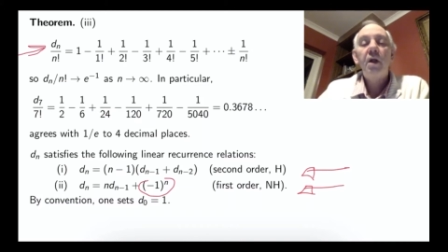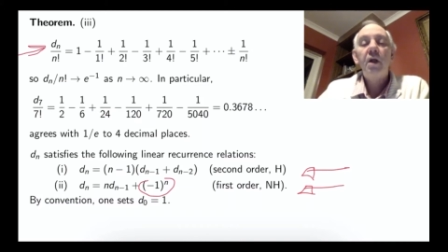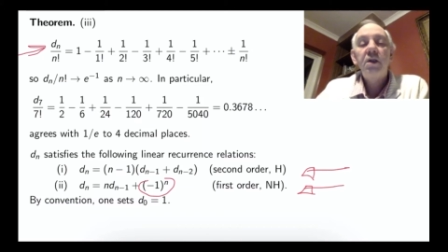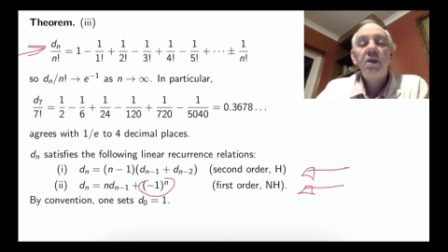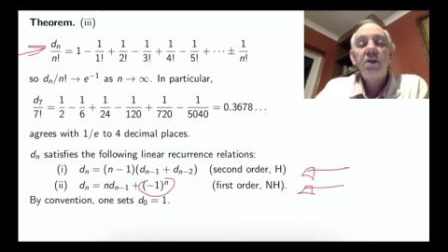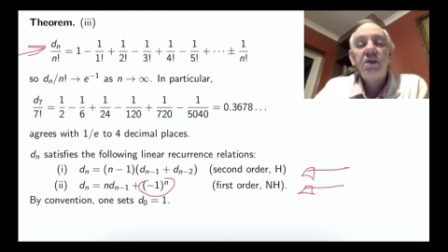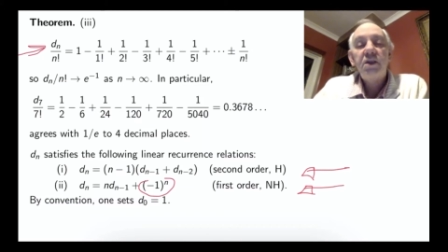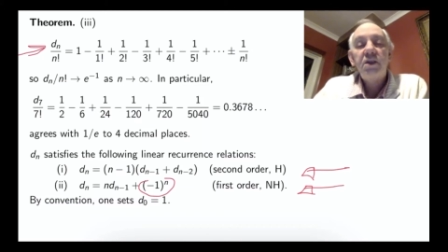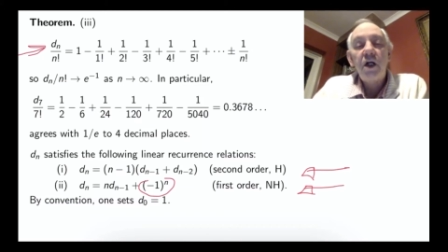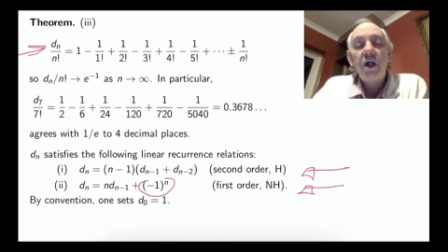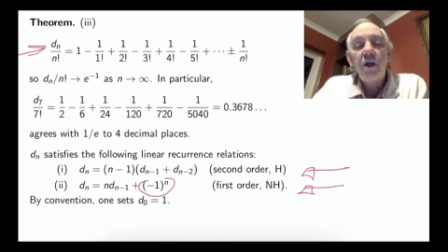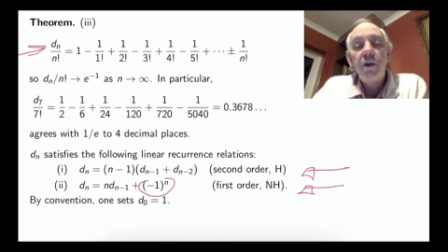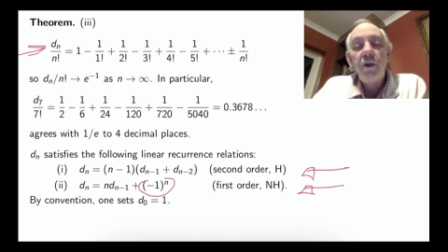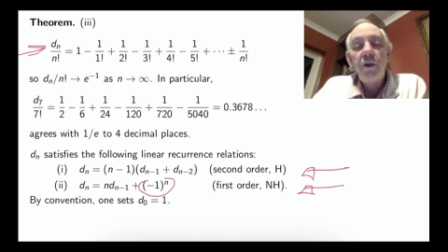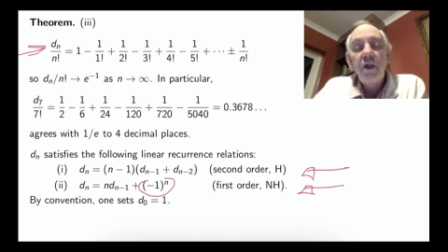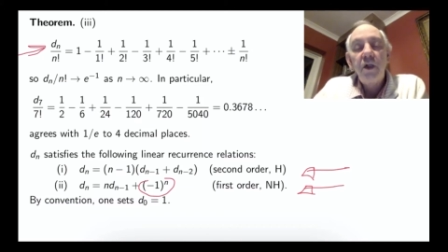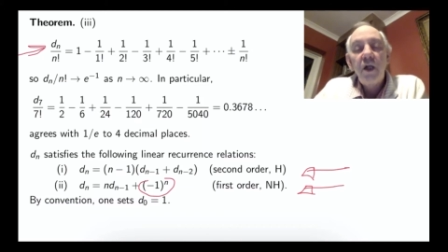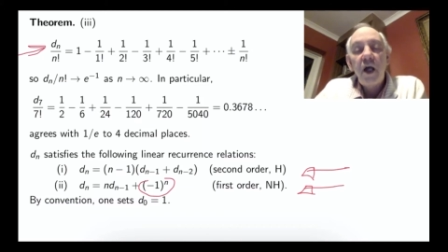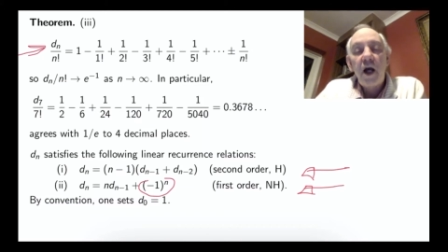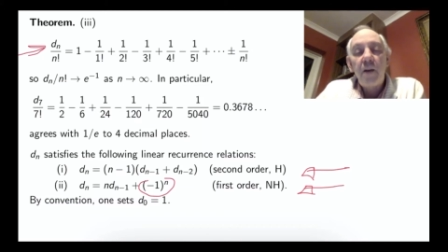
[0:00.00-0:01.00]
So
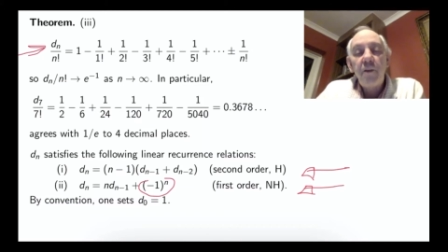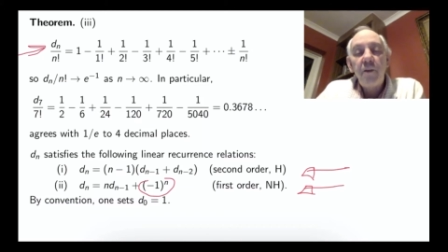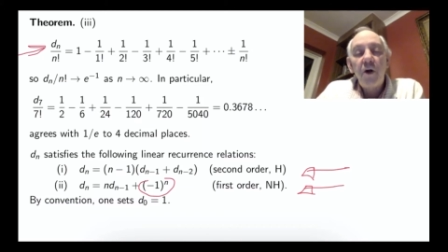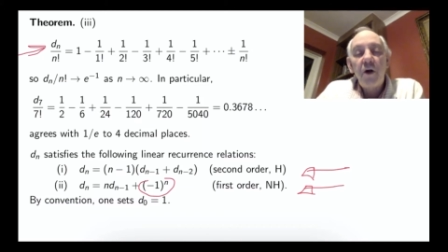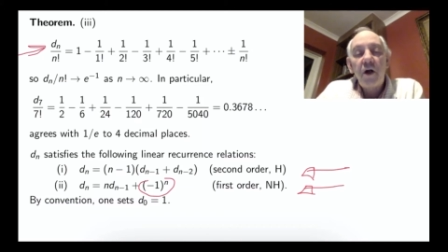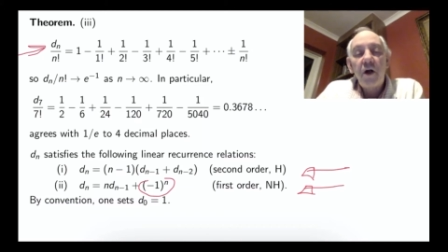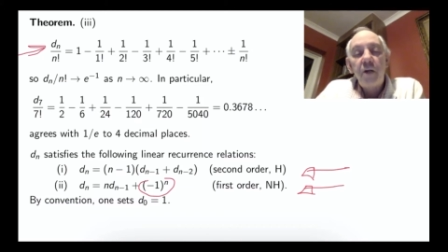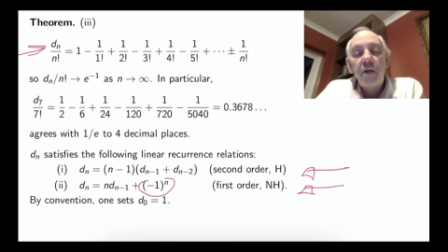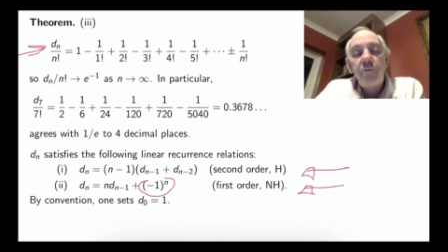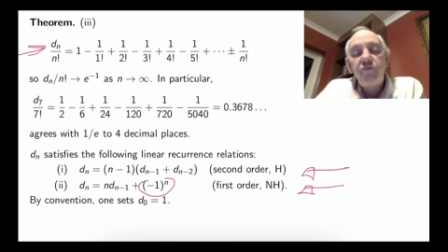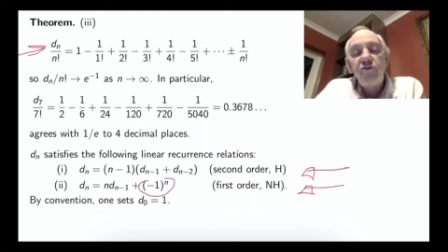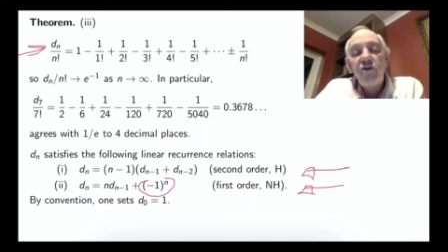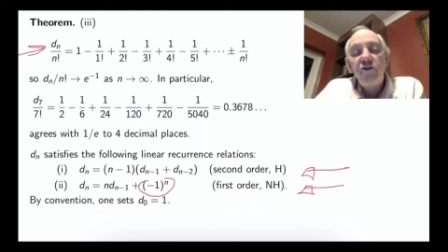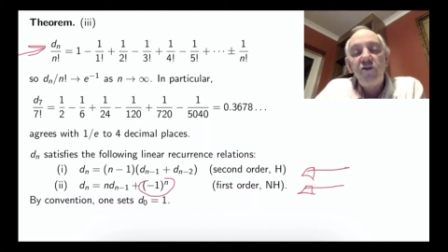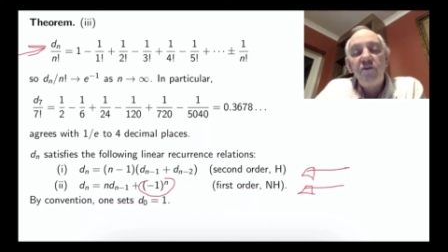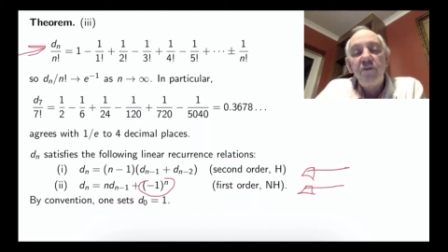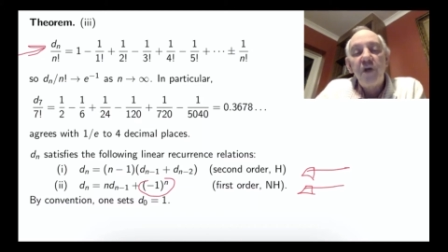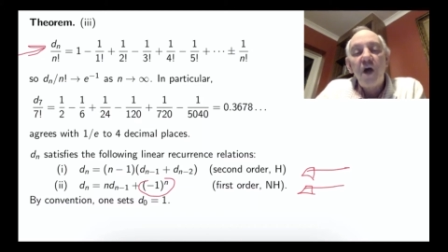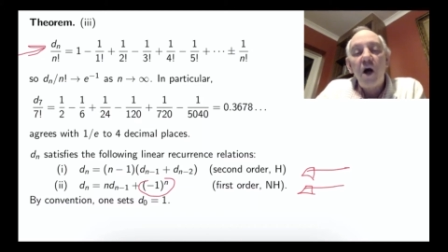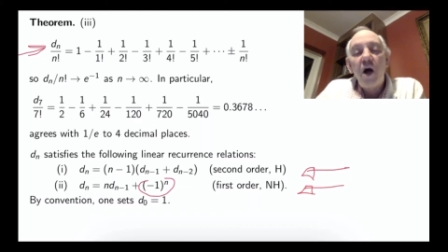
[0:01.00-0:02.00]
I'm not going to
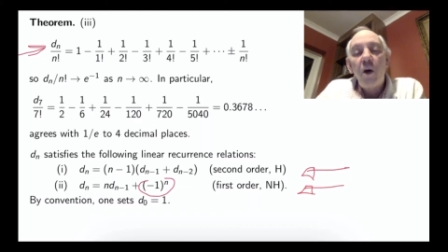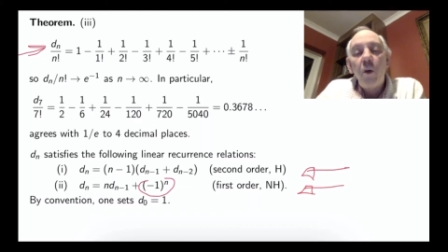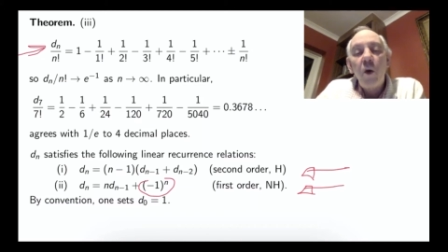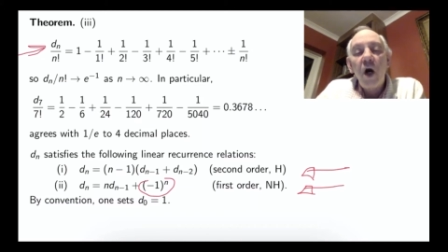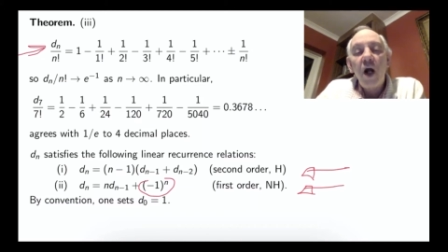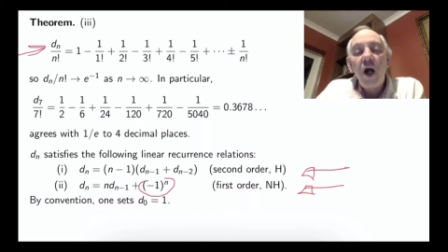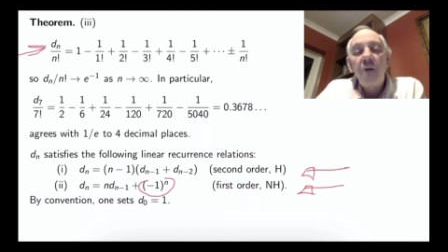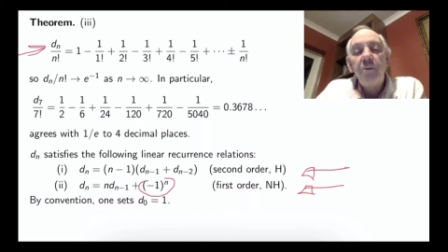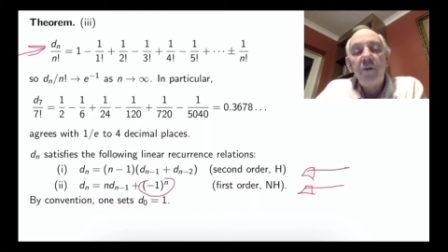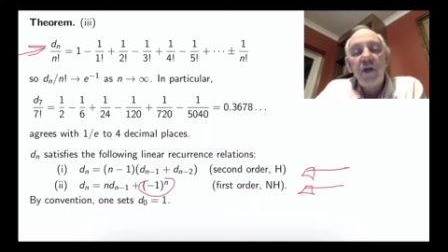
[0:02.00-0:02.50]
prove part 1,